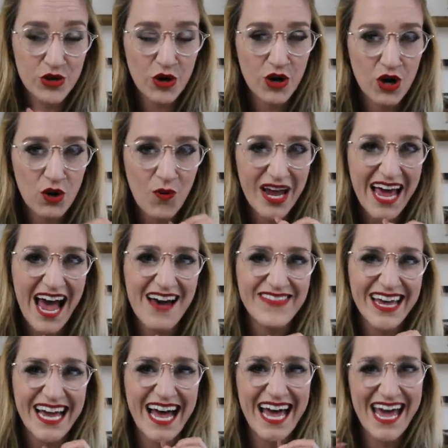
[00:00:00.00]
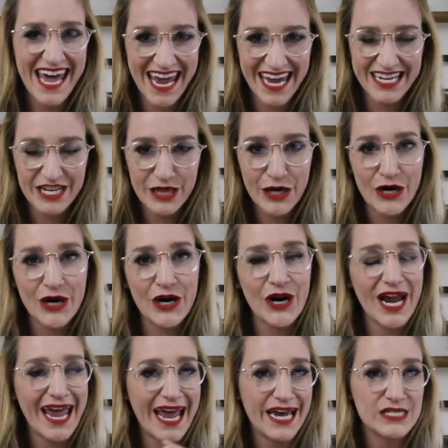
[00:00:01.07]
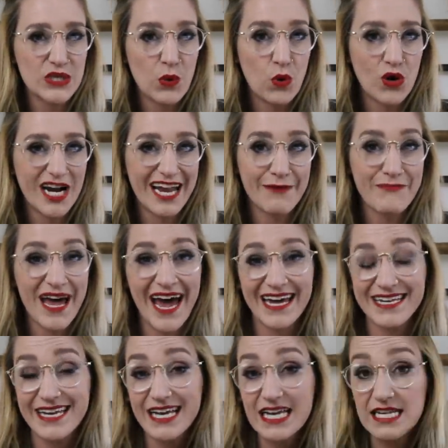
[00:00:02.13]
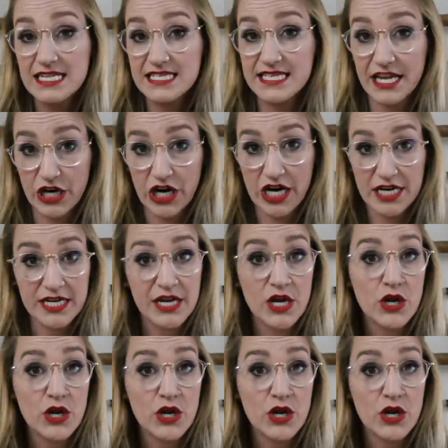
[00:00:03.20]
you're going to want to have like a handler and or a pet sitter.